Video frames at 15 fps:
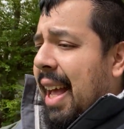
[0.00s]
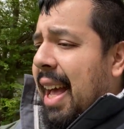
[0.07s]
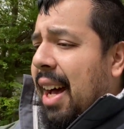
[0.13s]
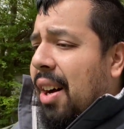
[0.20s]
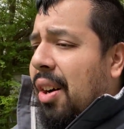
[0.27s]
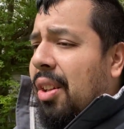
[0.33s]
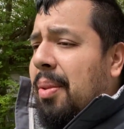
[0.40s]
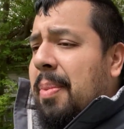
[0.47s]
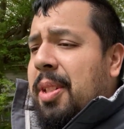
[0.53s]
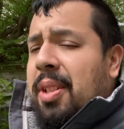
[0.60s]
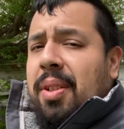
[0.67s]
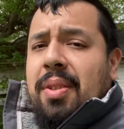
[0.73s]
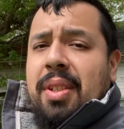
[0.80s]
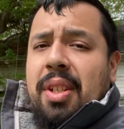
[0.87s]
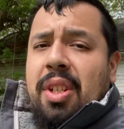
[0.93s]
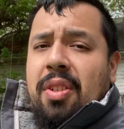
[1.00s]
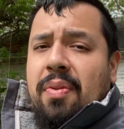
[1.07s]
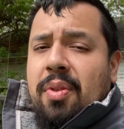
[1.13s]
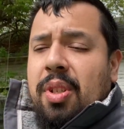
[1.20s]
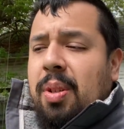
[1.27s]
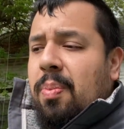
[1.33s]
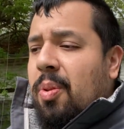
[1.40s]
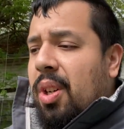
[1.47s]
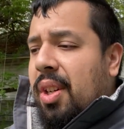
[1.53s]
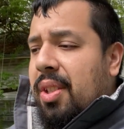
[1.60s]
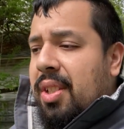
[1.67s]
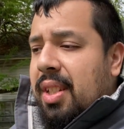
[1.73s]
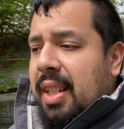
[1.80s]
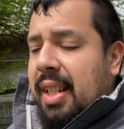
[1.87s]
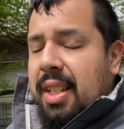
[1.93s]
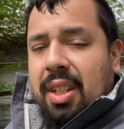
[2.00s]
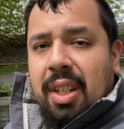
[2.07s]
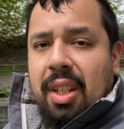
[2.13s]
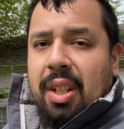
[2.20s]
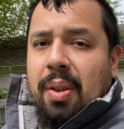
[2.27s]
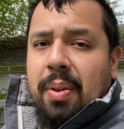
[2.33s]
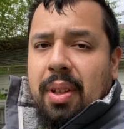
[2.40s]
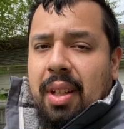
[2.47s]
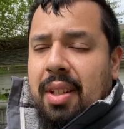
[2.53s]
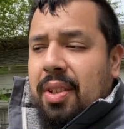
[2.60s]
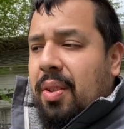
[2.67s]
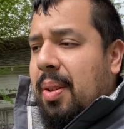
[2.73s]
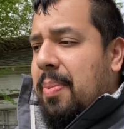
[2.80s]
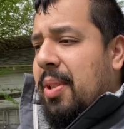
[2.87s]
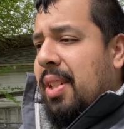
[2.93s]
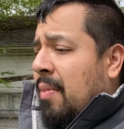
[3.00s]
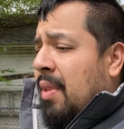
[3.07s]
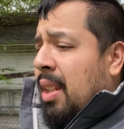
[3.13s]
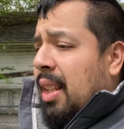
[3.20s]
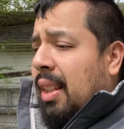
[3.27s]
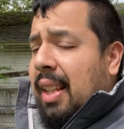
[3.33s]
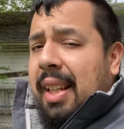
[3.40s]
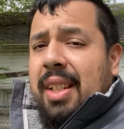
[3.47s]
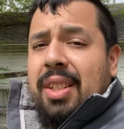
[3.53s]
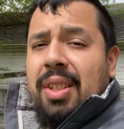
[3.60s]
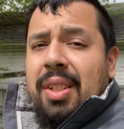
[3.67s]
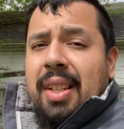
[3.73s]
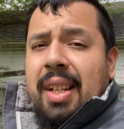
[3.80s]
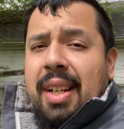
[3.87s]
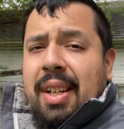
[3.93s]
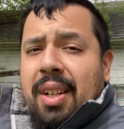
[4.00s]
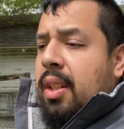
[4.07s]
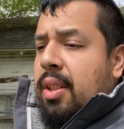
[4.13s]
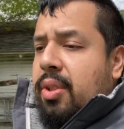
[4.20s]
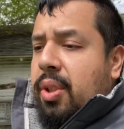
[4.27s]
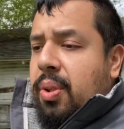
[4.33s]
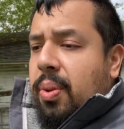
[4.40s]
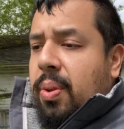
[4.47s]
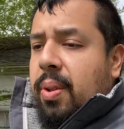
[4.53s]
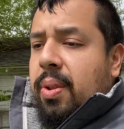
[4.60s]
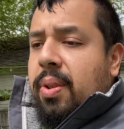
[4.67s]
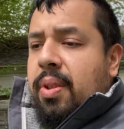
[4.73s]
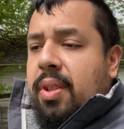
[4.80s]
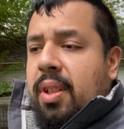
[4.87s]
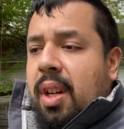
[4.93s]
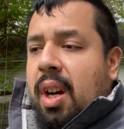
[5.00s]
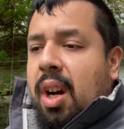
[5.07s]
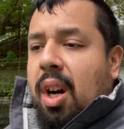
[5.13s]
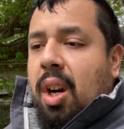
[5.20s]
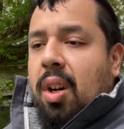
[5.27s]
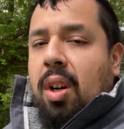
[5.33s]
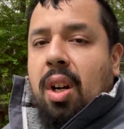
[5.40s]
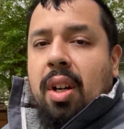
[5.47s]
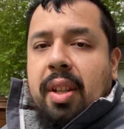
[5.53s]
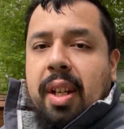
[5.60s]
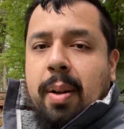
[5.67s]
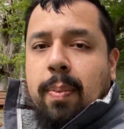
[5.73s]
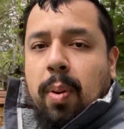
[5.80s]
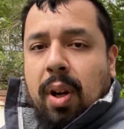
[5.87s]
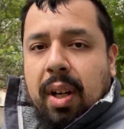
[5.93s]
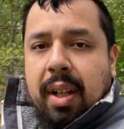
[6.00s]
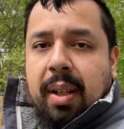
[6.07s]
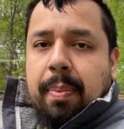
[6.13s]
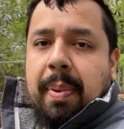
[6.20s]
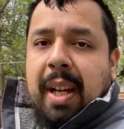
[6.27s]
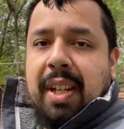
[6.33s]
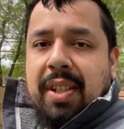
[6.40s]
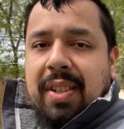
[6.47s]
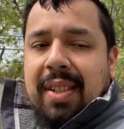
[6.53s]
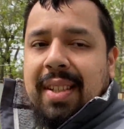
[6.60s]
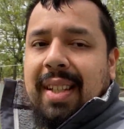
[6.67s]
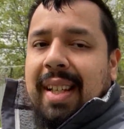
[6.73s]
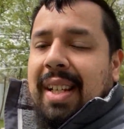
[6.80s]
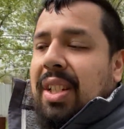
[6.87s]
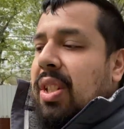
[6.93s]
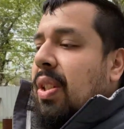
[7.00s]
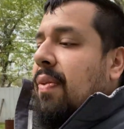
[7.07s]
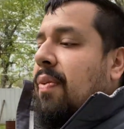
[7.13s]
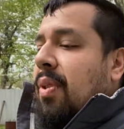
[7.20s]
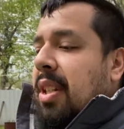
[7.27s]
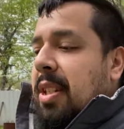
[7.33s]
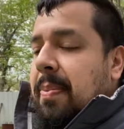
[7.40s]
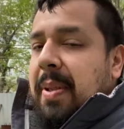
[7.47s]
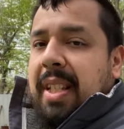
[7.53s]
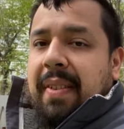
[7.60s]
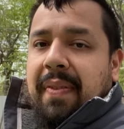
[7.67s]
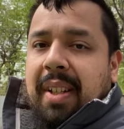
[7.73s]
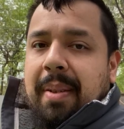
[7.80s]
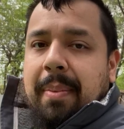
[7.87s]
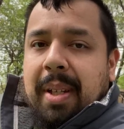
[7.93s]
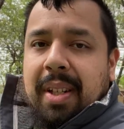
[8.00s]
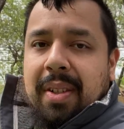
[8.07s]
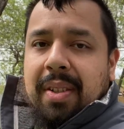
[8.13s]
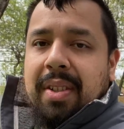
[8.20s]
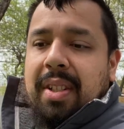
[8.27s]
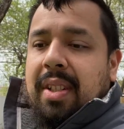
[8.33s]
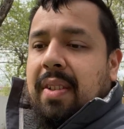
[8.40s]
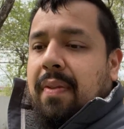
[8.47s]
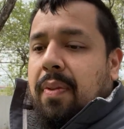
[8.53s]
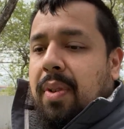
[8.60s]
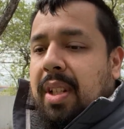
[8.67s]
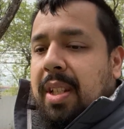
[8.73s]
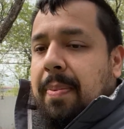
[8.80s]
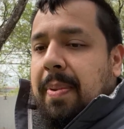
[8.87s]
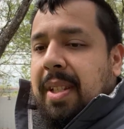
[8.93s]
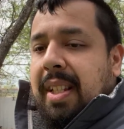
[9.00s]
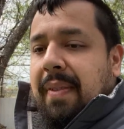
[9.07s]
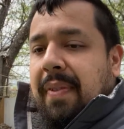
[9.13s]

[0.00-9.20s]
All the materials I use for DripWorks, it's gonna go in the description. Links to their tutorials are on their product pages. So for the specific emitters, for the specific